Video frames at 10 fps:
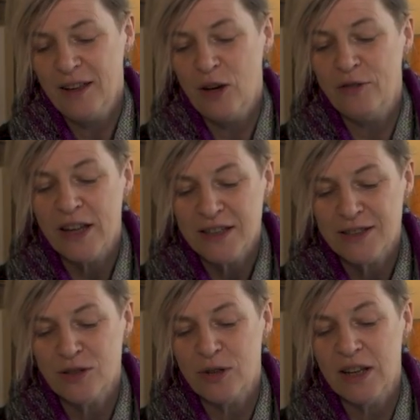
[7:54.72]
of
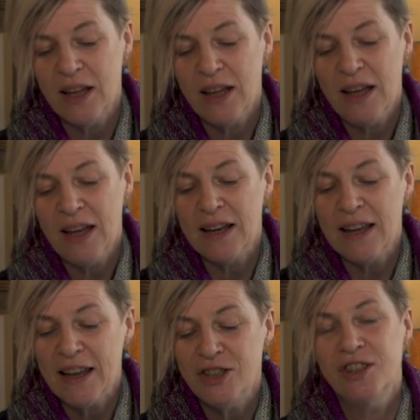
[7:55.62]
history and
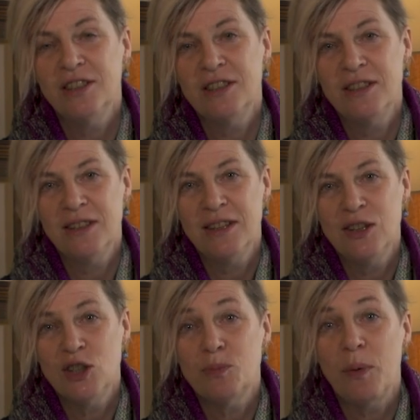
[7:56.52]
legend
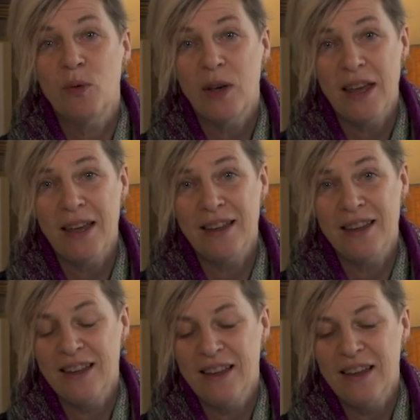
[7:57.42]
spoke here
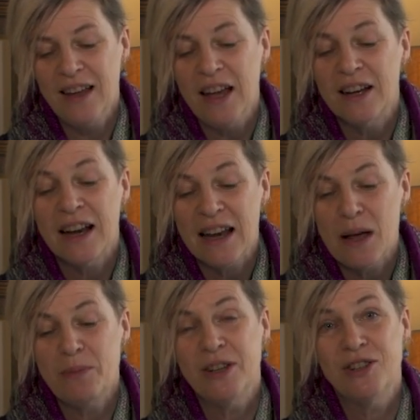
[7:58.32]
and
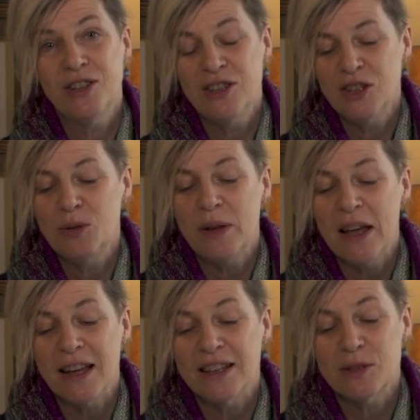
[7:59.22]
clamoured to be
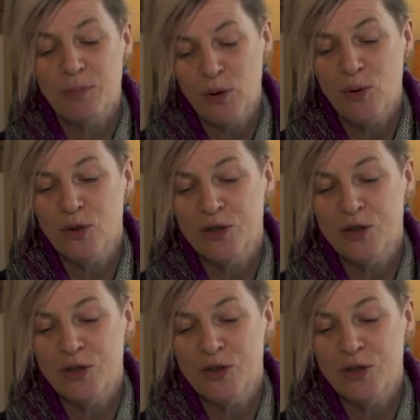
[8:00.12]
explored.